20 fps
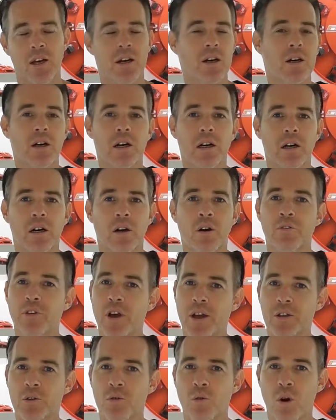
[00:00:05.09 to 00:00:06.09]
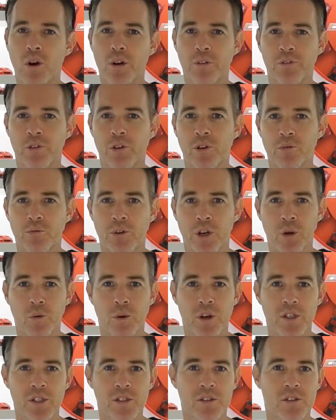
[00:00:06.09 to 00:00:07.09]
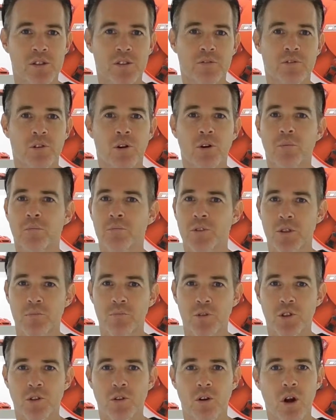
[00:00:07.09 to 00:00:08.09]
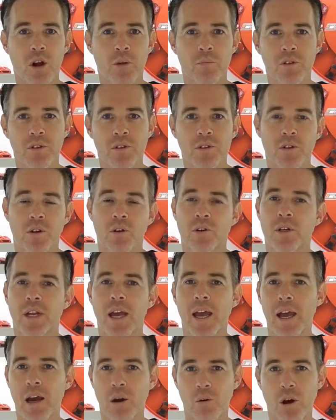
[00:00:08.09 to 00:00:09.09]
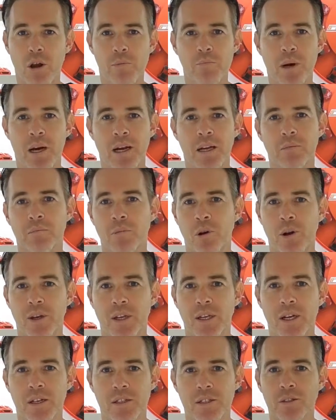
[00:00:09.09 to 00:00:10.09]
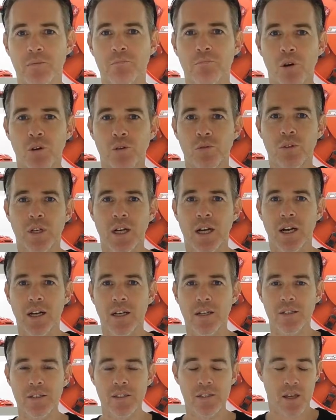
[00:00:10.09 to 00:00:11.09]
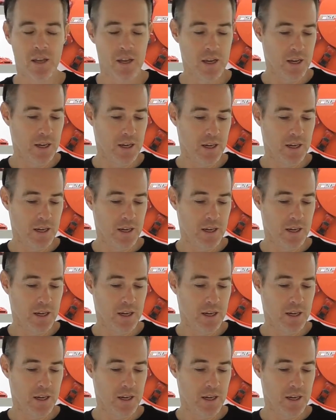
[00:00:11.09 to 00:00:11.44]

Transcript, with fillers: Uh, I've had quite a few requests from subscribers on how I paint my custom model cars.